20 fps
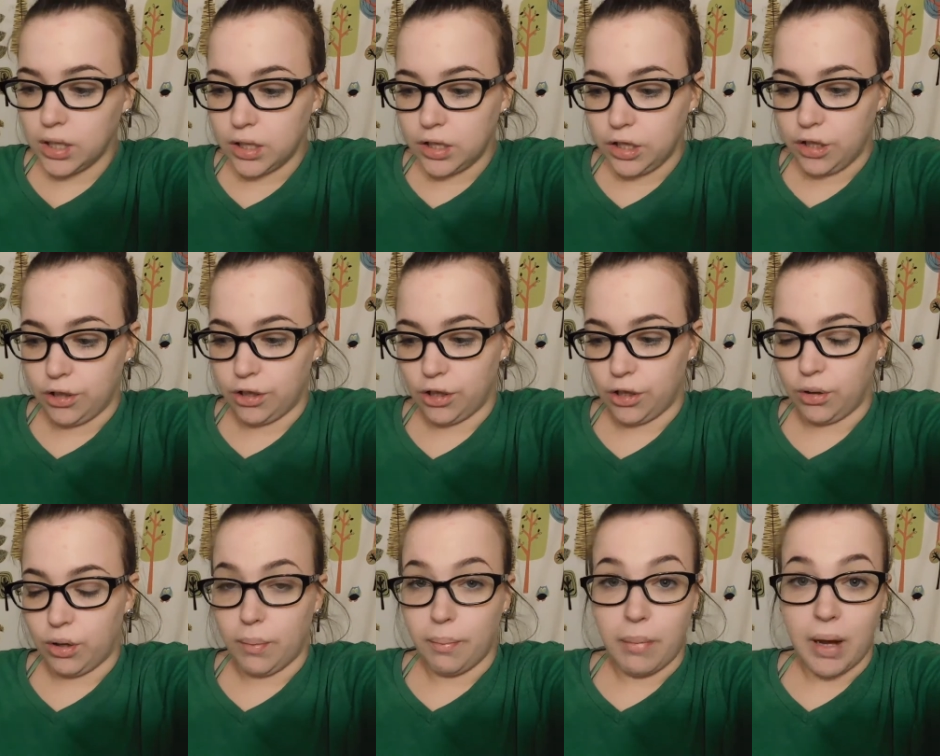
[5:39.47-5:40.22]
you
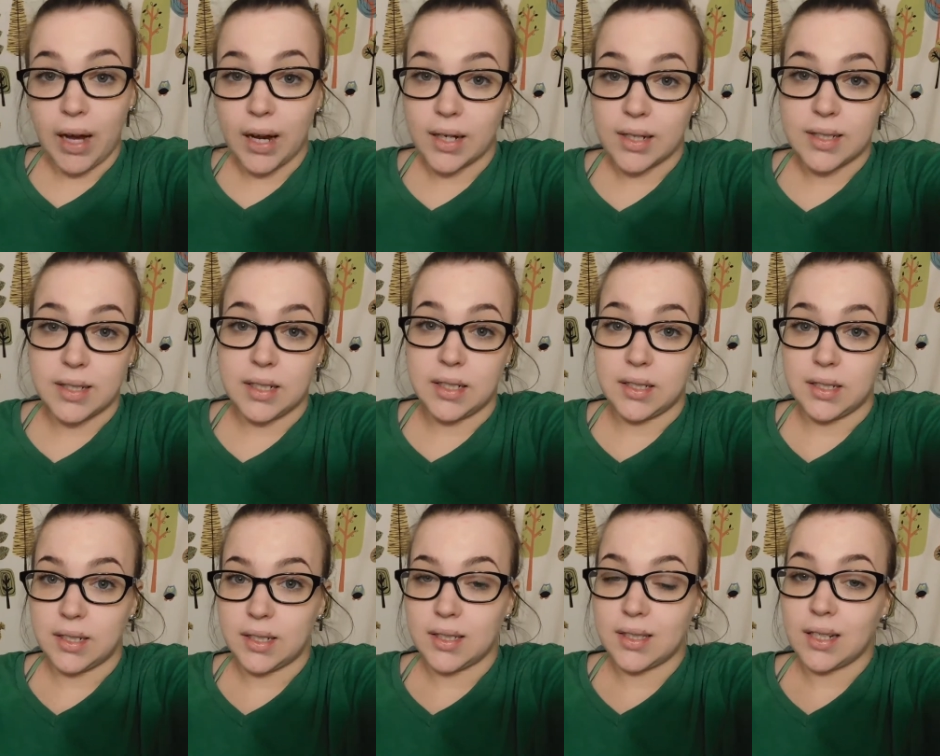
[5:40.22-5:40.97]
know
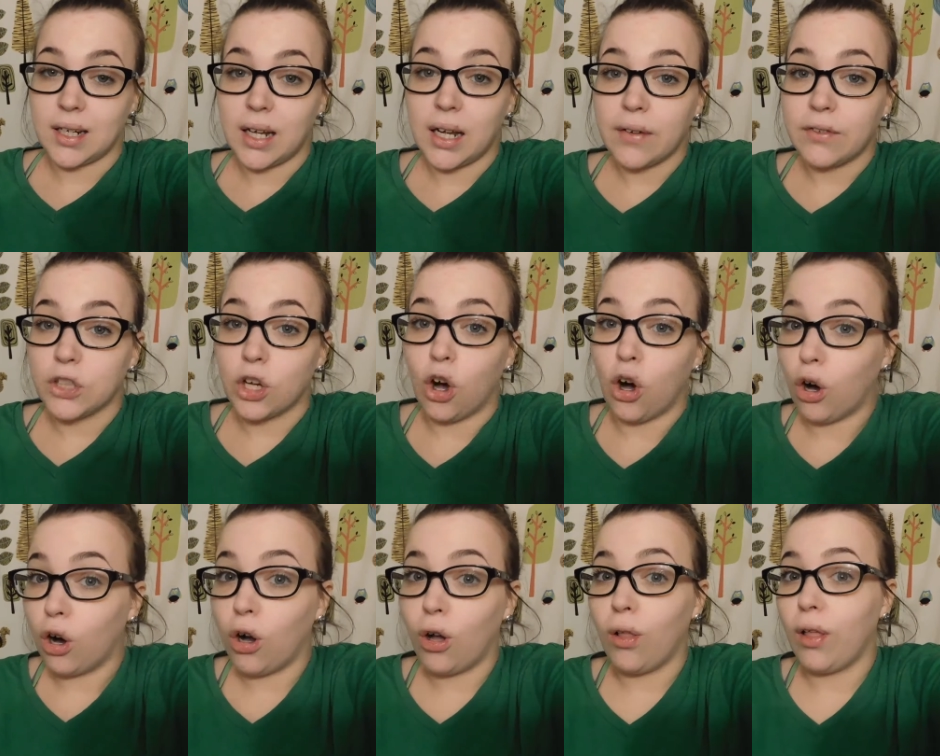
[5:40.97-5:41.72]
unboxings because then I have to
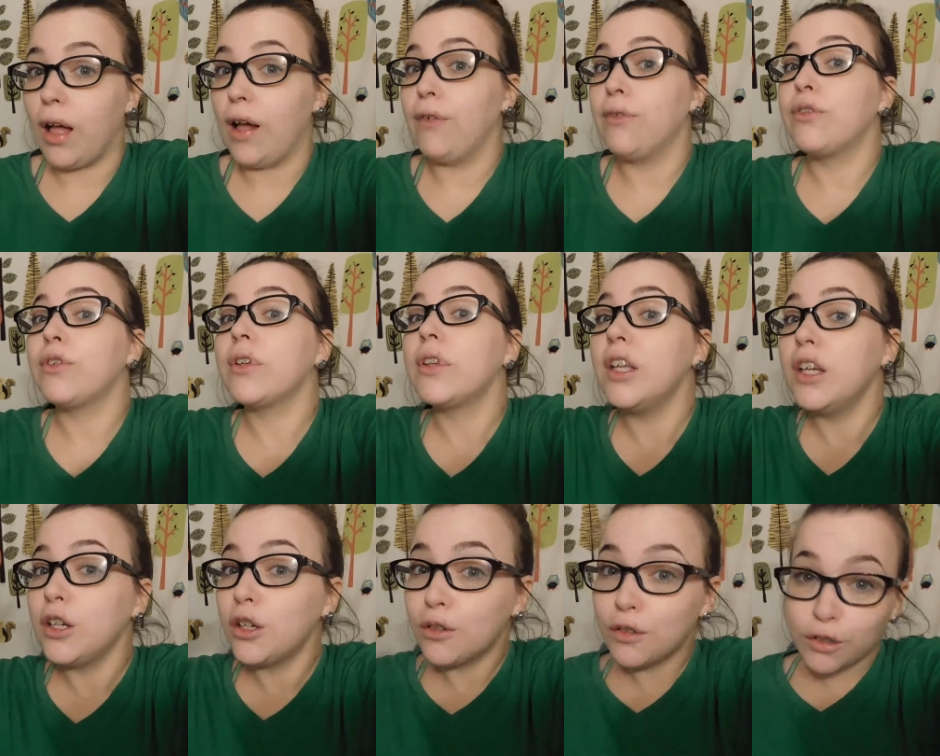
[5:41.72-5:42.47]
haul
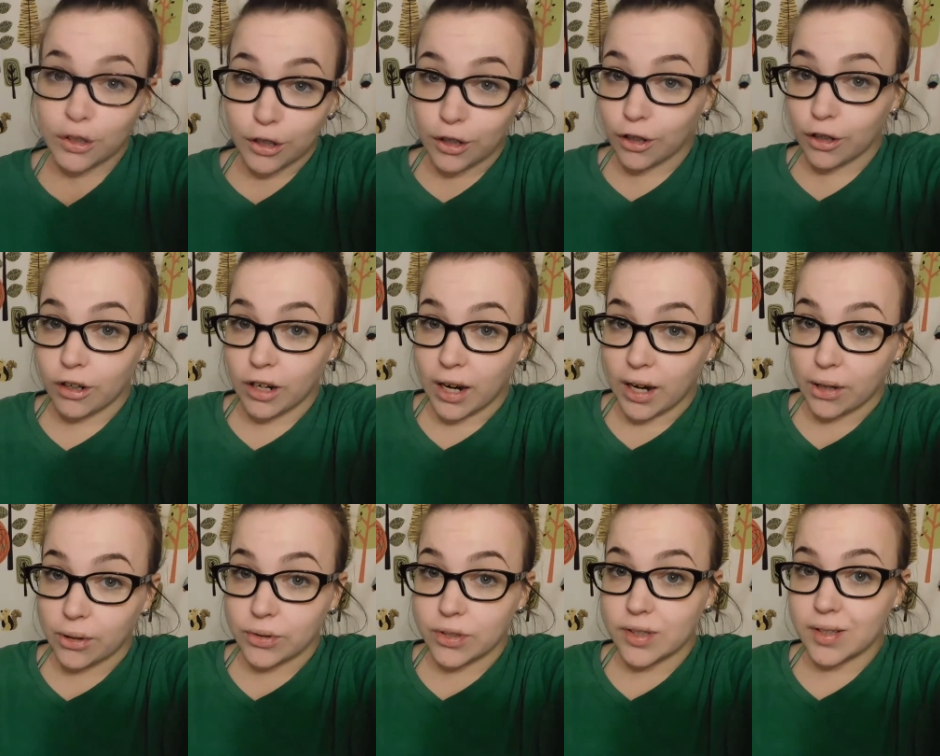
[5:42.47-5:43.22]
everything over to her
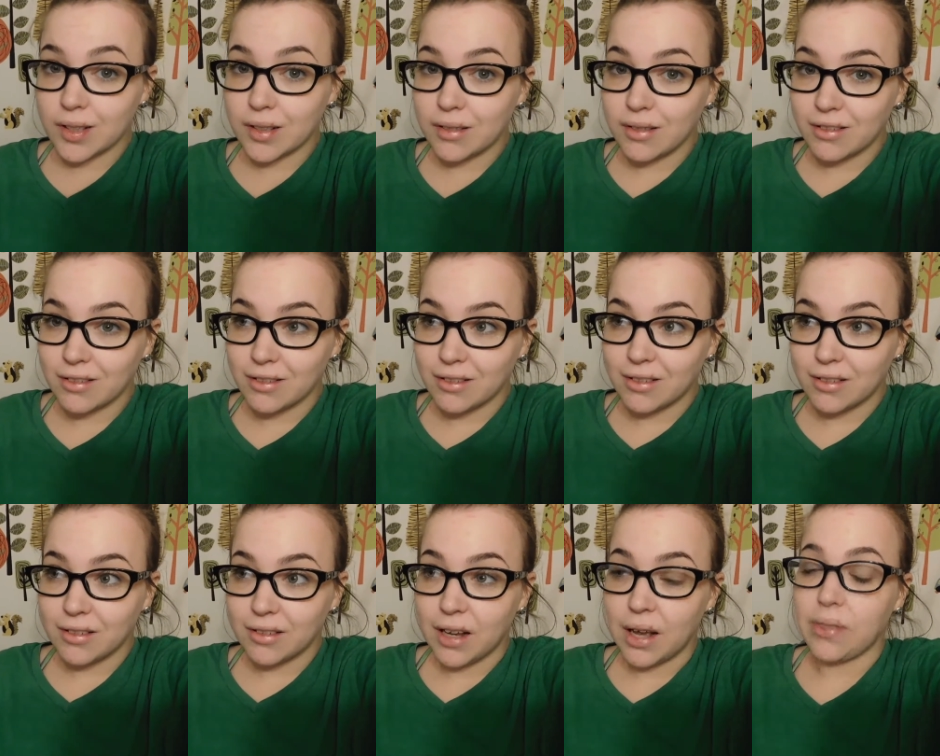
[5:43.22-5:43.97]
house
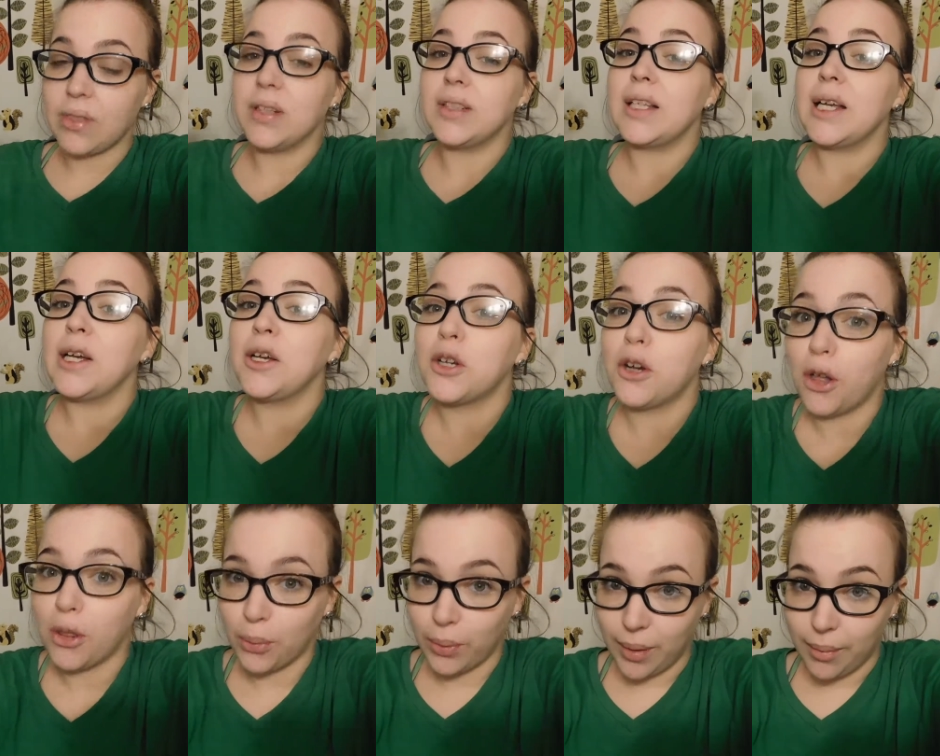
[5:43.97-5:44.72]
and then take it
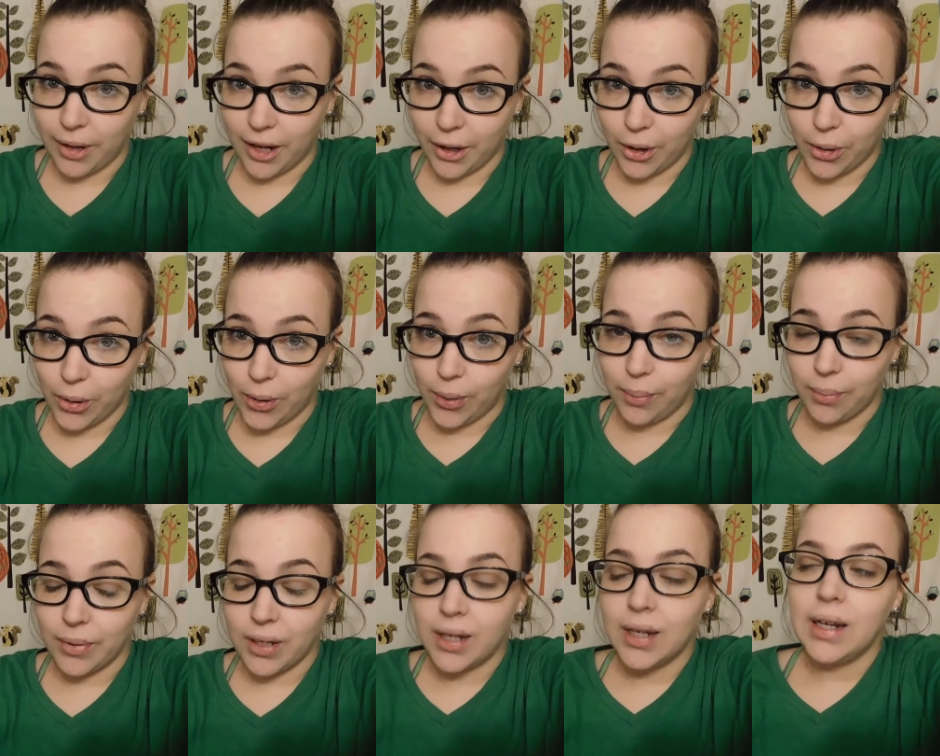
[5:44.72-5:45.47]
all the way back home.